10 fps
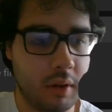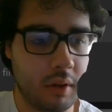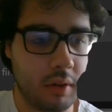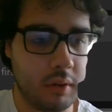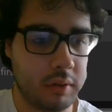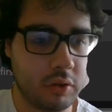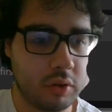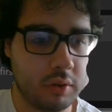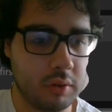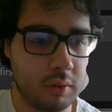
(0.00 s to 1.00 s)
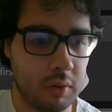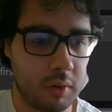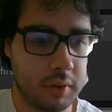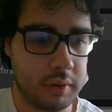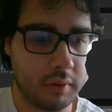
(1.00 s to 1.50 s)
integer
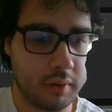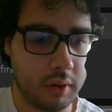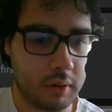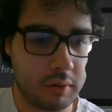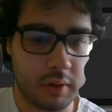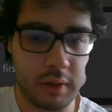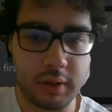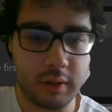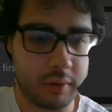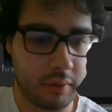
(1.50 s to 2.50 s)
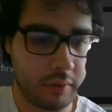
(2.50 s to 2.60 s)
denoting the alternating